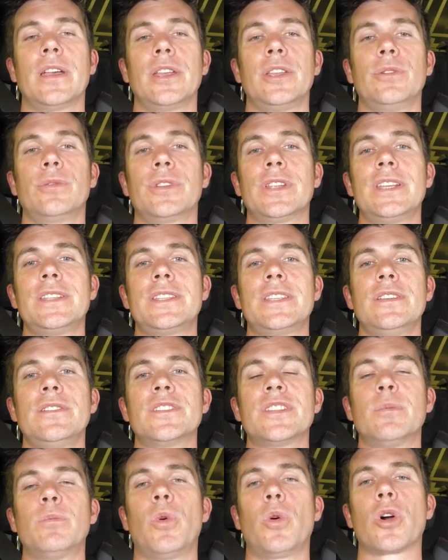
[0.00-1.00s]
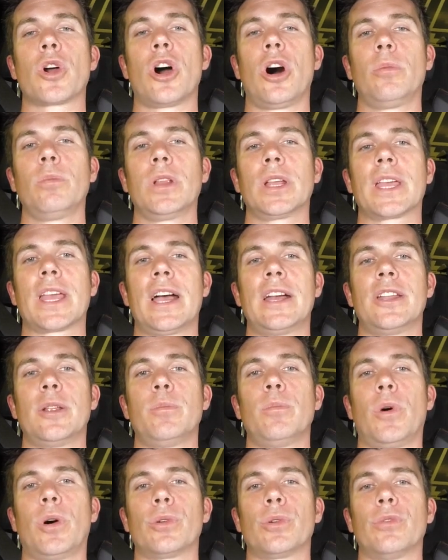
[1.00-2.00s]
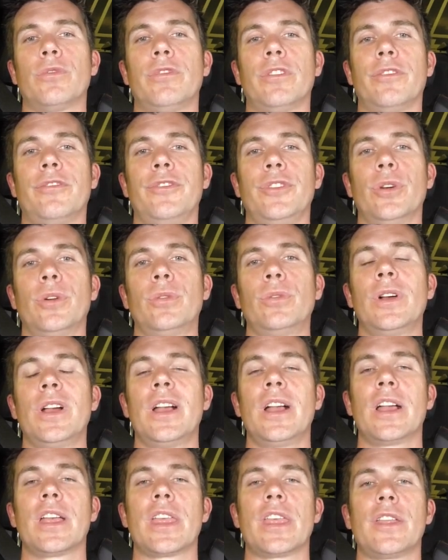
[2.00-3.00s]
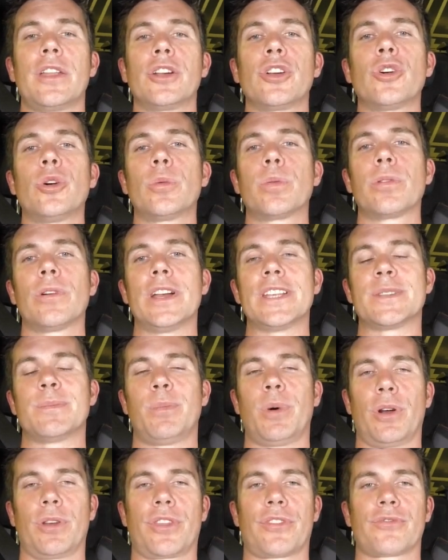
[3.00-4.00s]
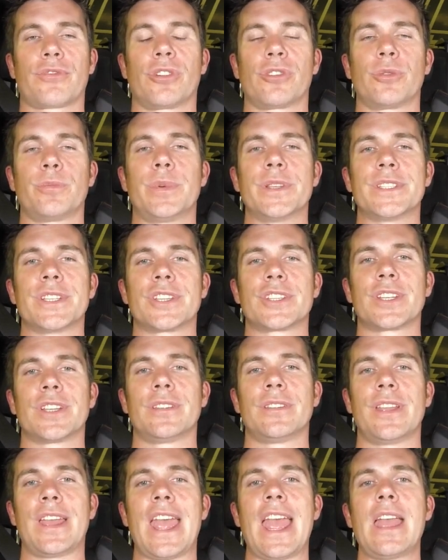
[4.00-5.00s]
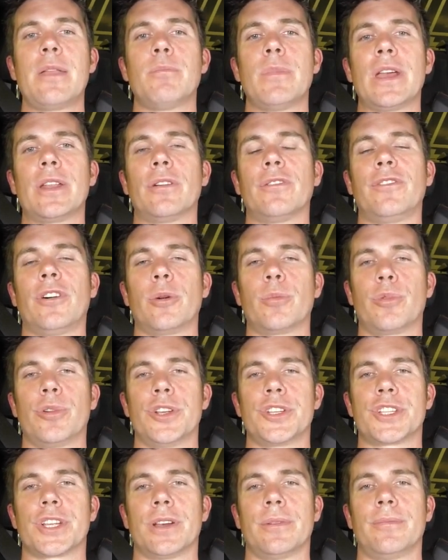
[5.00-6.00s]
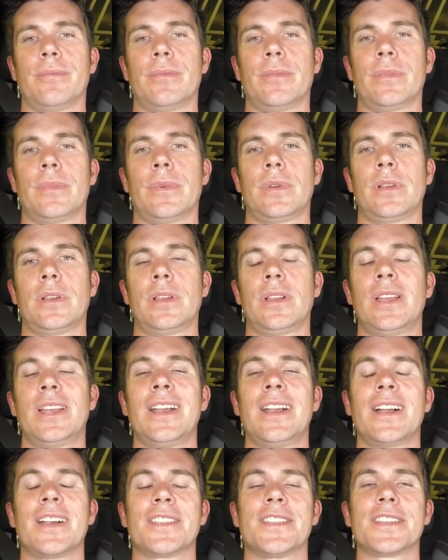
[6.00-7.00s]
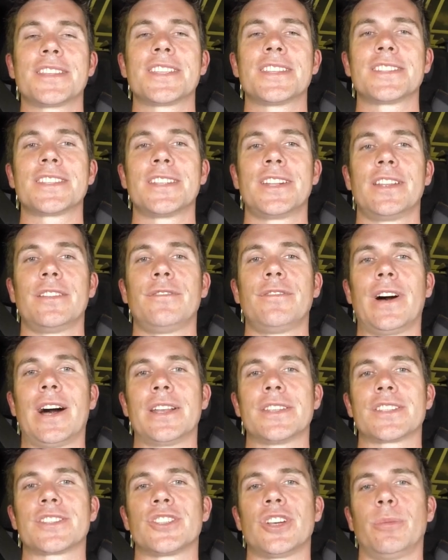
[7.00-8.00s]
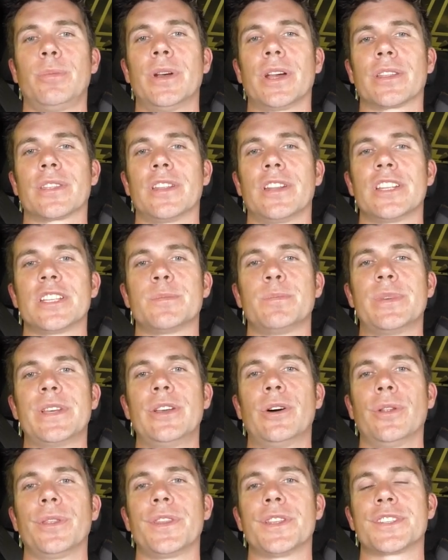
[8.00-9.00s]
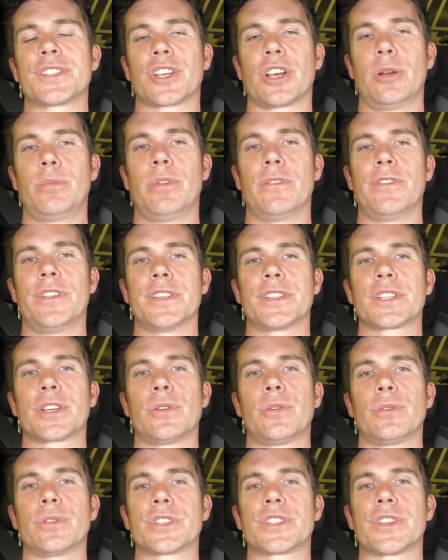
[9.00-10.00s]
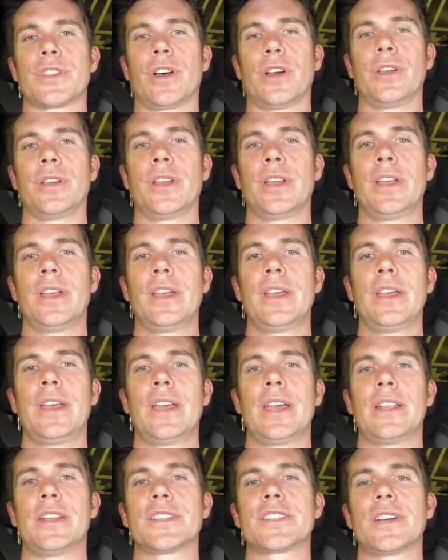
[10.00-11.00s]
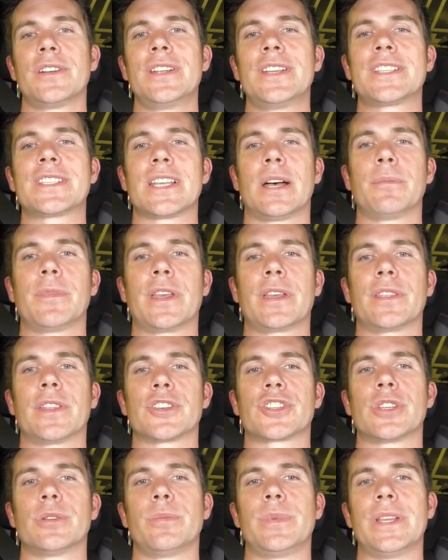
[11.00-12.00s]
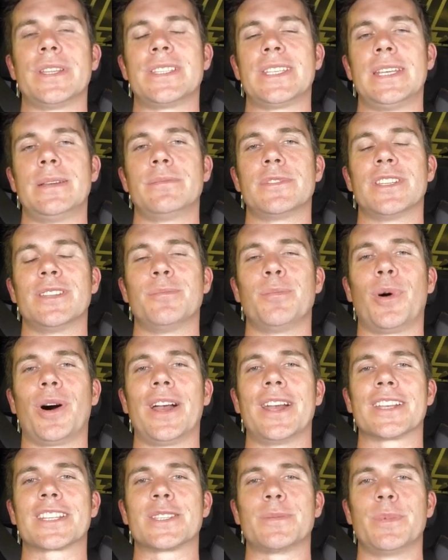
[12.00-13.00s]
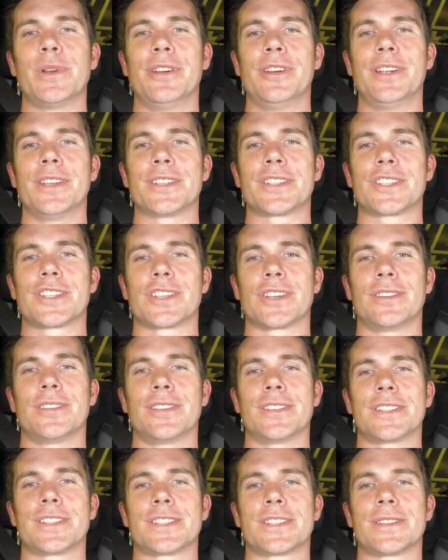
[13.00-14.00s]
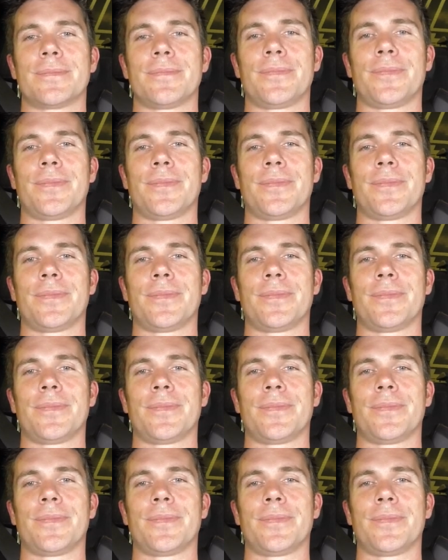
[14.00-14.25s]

you will need to use a more complicated model for fuel that incorporates both throttle position and manifold pressure. This is an advanced topic that is beyond the scope of this course though, and is only something that should be attempted by experienced tuners.